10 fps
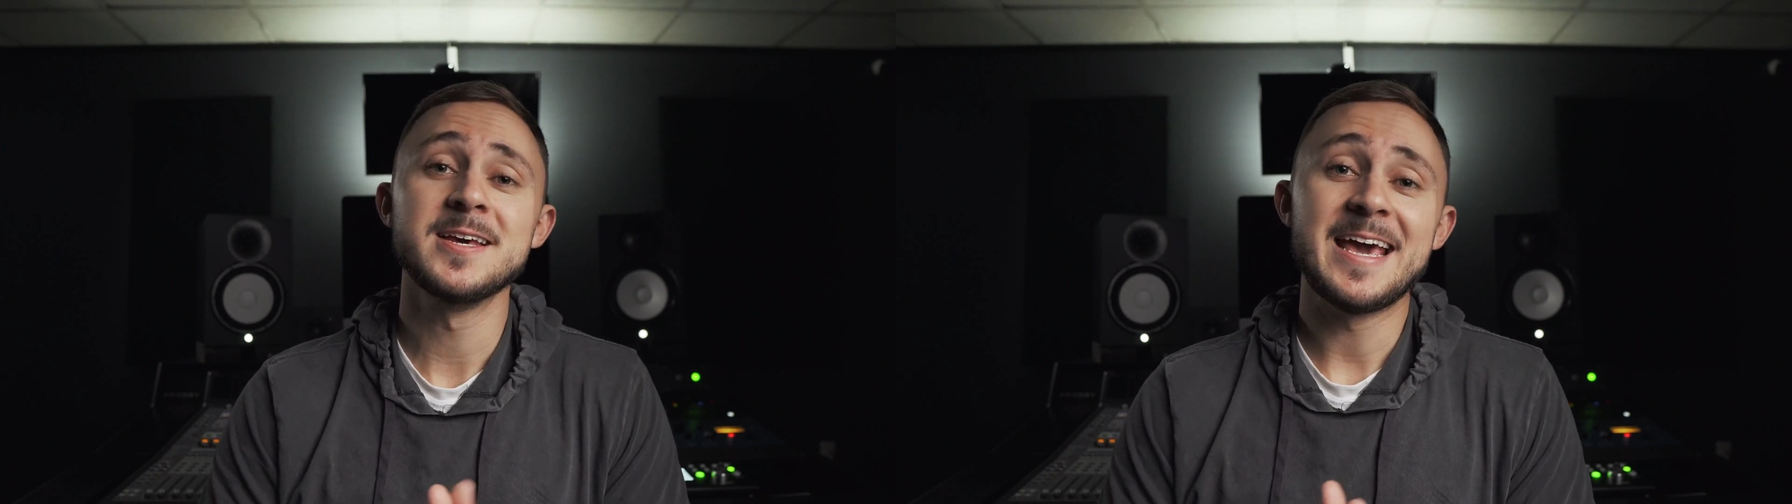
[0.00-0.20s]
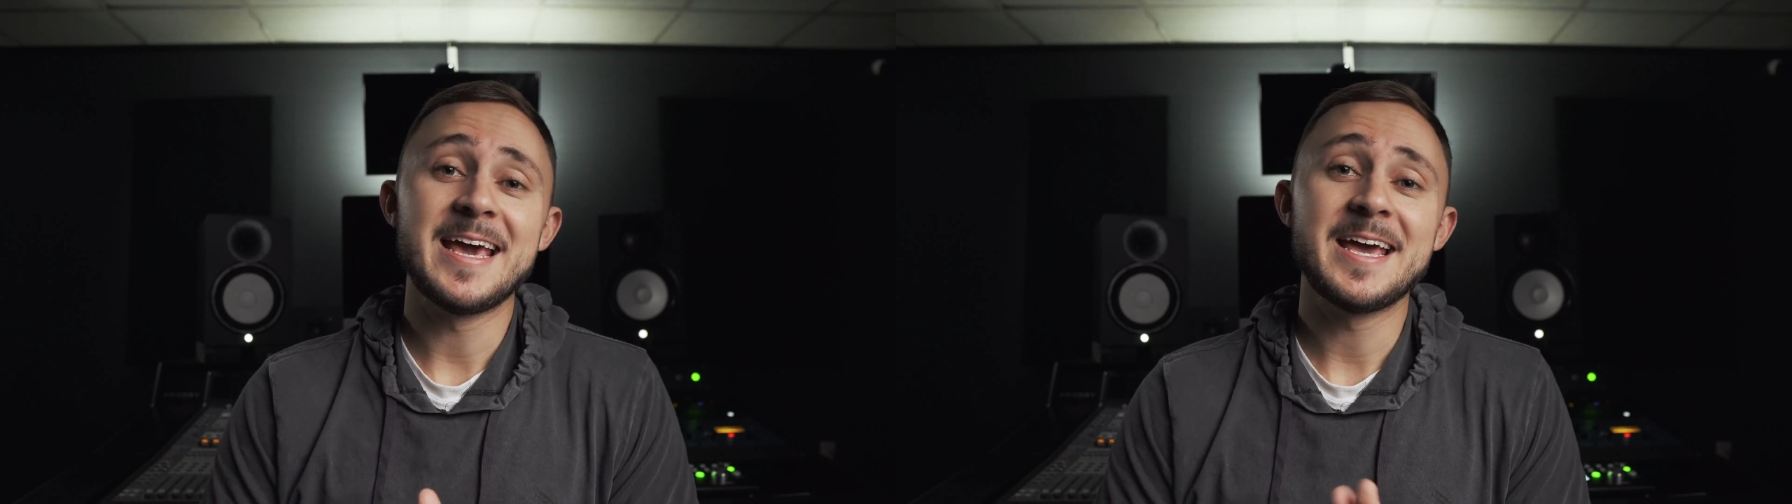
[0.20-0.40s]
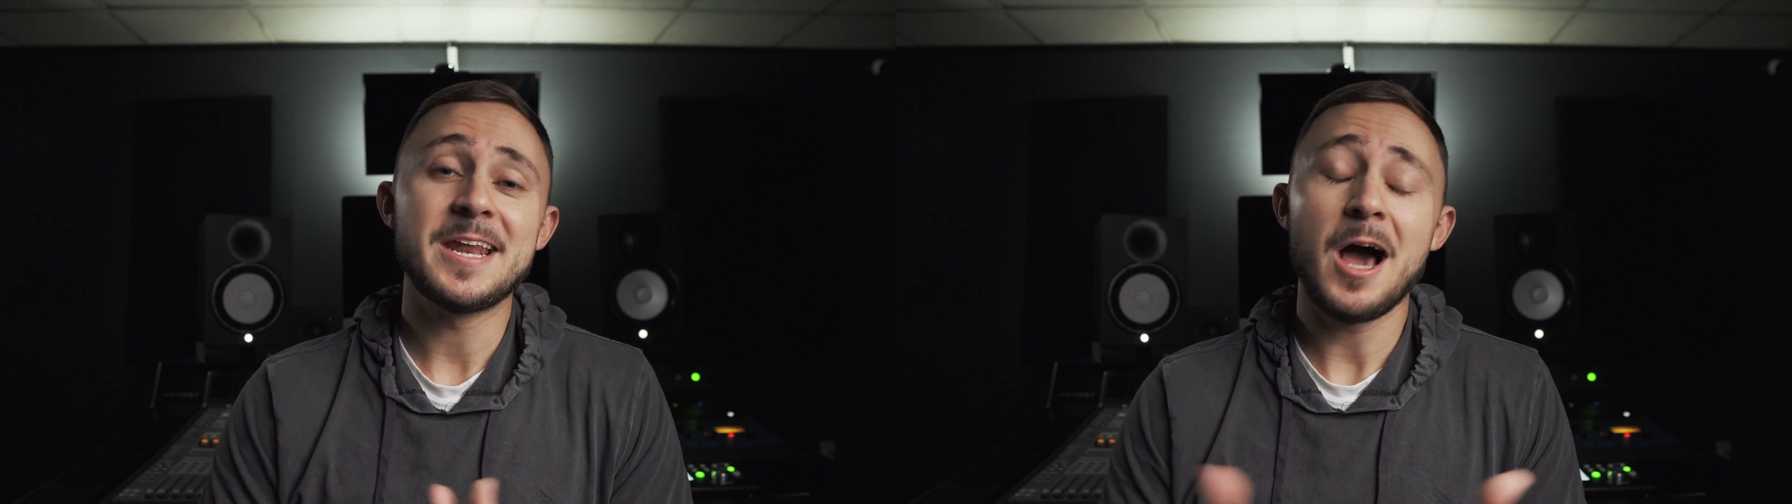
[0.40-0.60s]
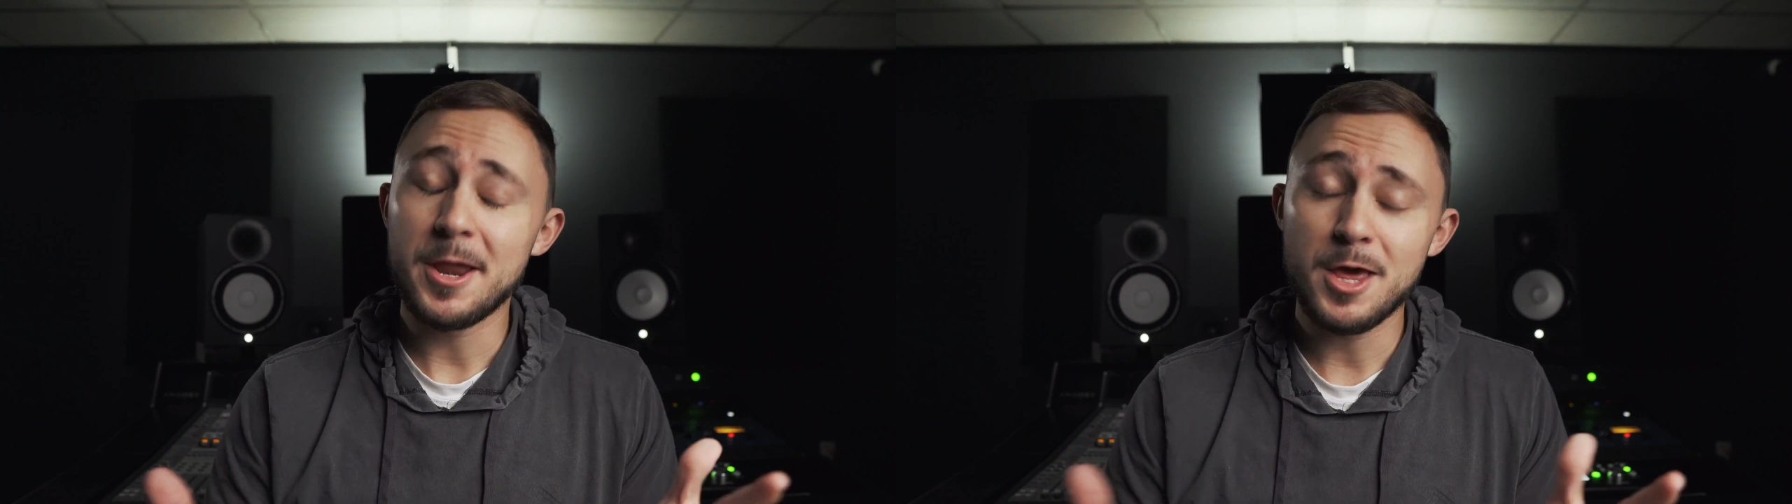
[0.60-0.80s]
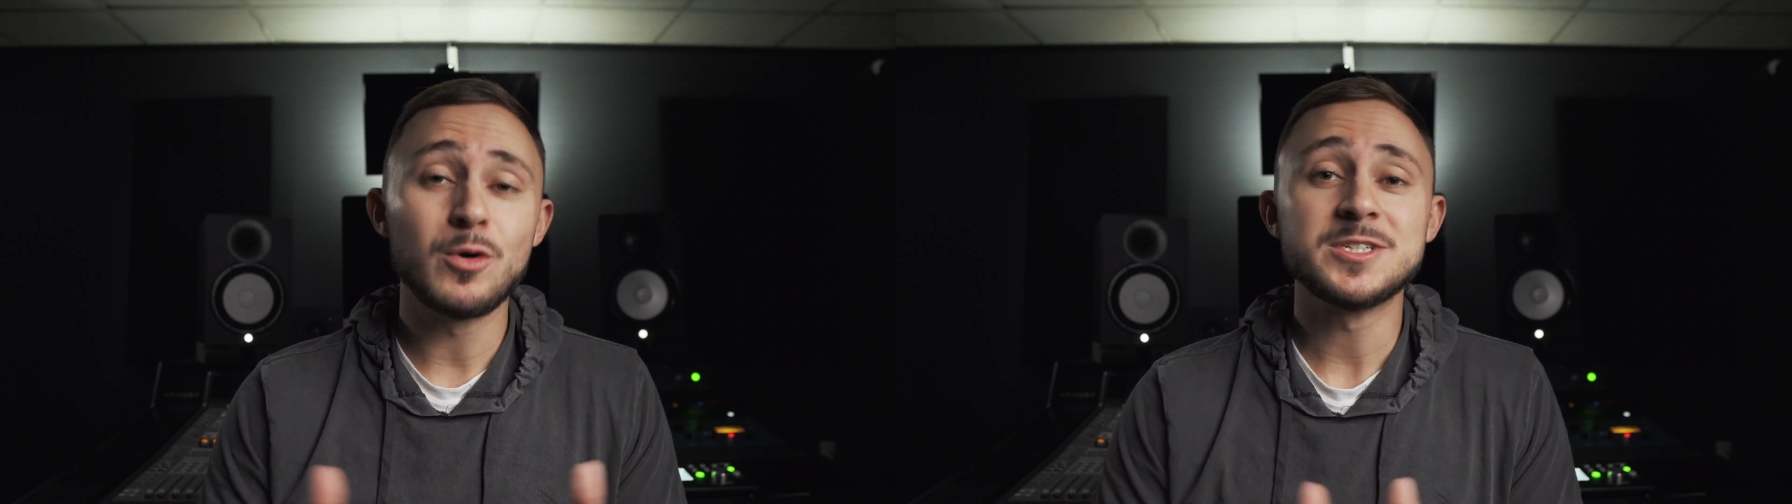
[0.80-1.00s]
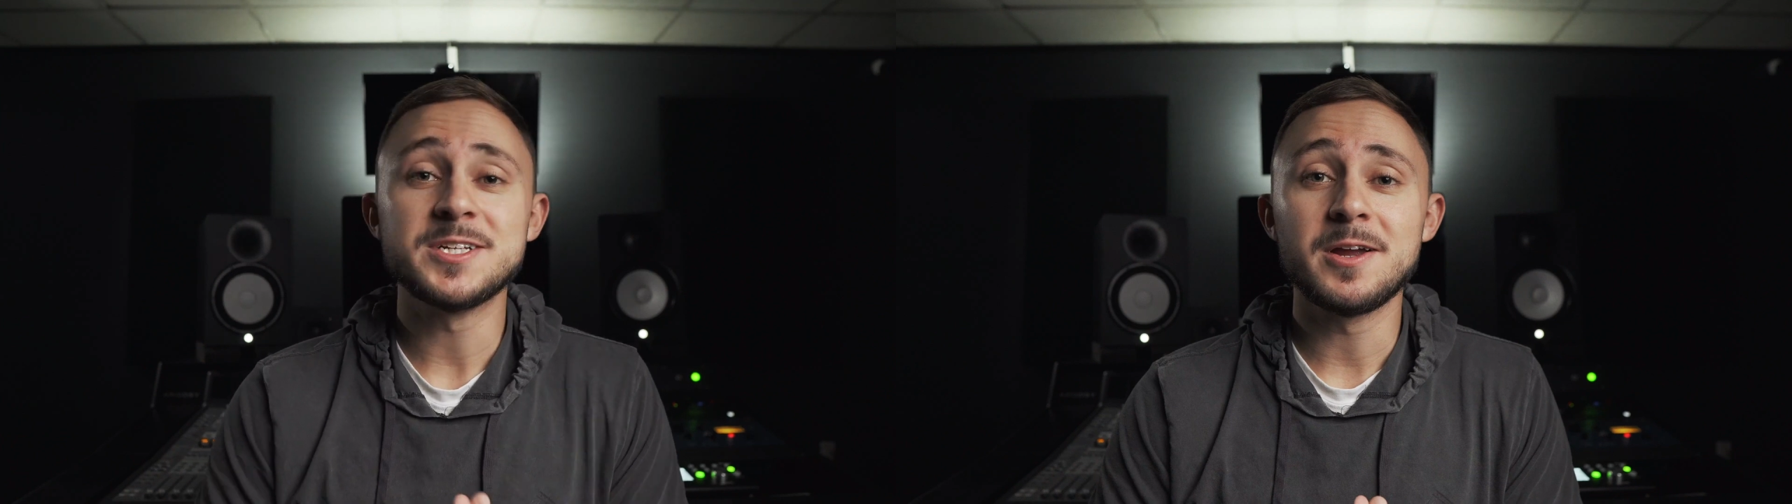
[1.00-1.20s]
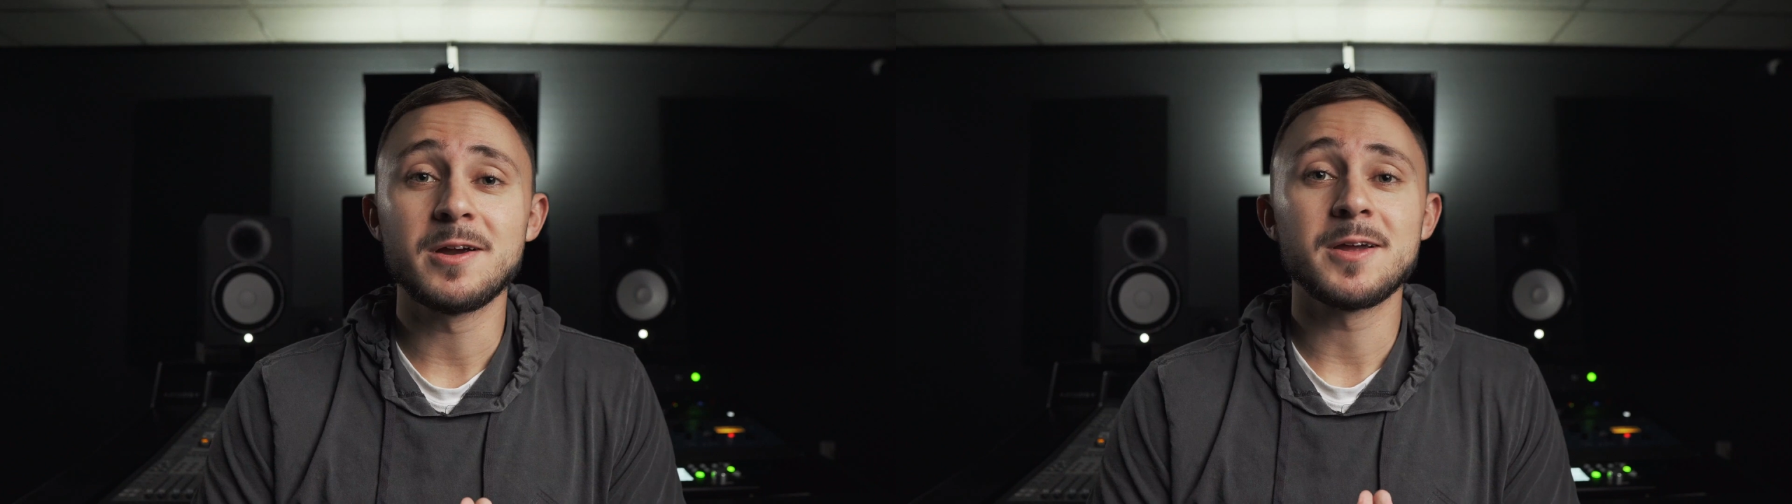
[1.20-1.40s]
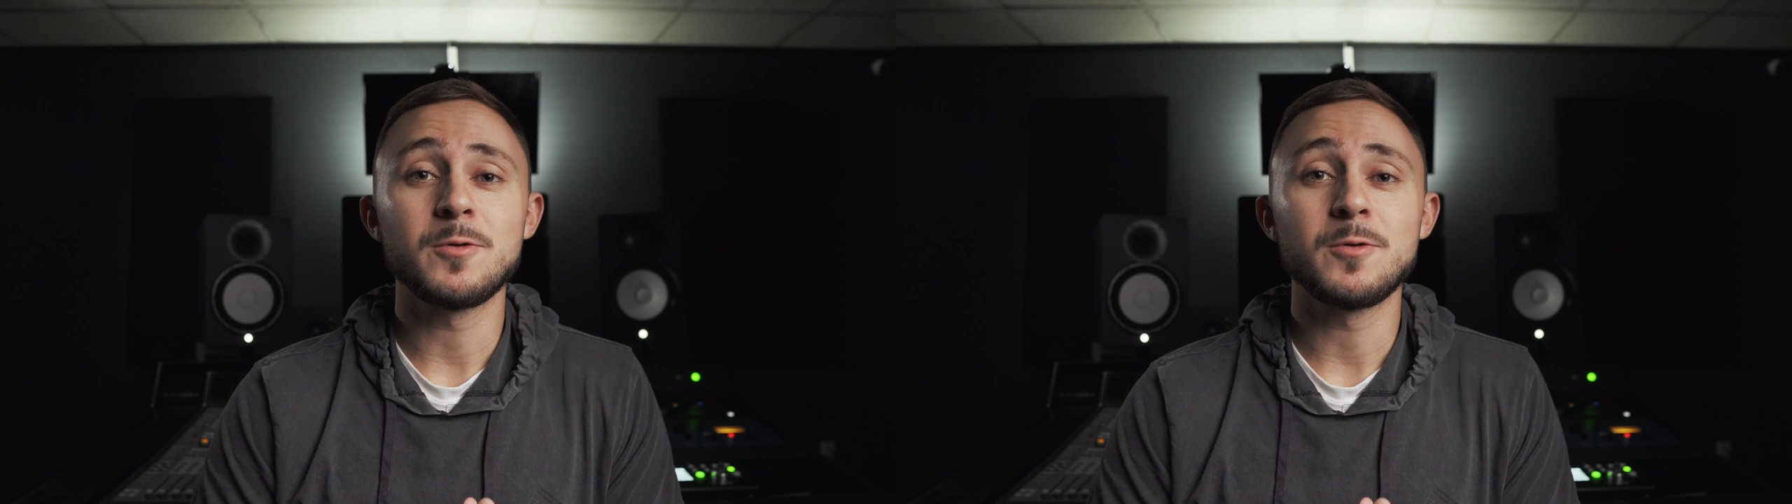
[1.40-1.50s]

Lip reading: in audio engineering,